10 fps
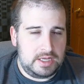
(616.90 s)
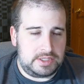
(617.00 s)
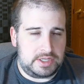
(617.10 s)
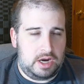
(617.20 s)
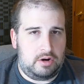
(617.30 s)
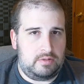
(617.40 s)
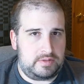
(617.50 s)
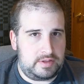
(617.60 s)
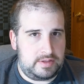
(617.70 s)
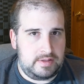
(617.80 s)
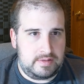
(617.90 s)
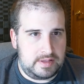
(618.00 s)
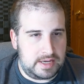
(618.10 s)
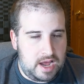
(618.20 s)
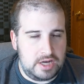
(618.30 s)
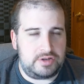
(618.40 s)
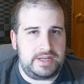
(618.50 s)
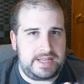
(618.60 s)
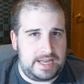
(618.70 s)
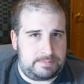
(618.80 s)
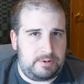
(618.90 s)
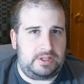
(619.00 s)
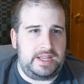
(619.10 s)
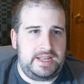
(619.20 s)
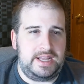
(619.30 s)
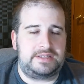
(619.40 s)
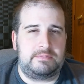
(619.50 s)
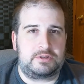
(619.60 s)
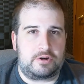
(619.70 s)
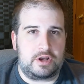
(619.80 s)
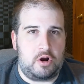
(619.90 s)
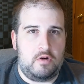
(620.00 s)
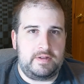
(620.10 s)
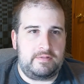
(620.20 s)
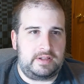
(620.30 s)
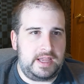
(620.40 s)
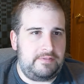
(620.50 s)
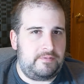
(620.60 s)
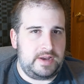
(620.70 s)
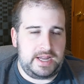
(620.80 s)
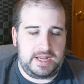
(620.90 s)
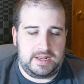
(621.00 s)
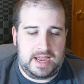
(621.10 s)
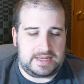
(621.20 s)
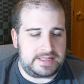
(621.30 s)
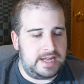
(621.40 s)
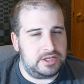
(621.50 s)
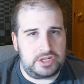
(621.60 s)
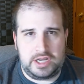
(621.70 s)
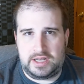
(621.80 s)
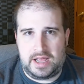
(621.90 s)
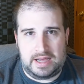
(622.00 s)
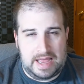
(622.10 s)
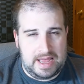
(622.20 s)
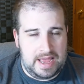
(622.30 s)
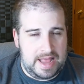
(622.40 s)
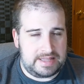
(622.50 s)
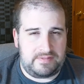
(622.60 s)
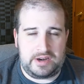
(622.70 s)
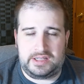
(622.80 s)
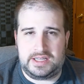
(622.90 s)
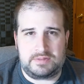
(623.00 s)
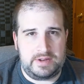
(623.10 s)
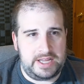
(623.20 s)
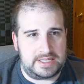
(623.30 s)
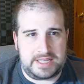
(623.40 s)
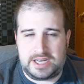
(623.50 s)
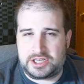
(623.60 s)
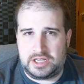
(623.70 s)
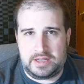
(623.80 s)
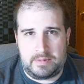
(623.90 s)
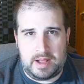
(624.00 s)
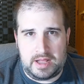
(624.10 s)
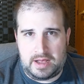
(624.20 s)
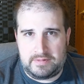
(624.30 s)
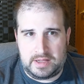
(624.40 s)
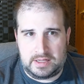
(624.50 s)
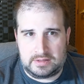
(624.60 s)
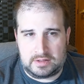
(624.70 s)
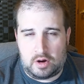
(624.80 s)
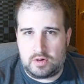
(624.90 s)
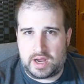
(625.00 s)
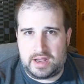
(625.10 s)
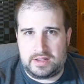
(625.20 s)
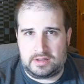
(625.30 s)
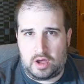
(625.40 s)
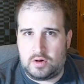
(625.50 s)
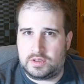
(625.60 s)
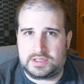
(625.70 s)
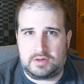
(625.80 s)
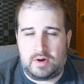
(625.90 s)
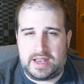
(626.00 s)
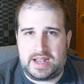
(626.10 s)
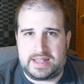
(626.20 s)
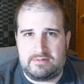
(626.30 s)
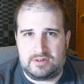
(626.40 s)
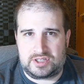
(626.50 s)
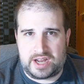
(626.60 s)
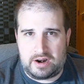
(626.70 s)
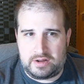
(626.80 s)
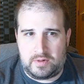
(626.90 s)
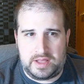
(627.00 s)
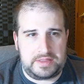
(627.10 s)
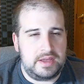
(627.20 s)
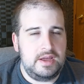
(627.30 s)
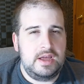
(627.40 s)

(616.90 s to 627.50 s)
So the country desperately needs some sort of COVID relief. We need extension. At the very least, we need extension of the loans and whatnot that were started with.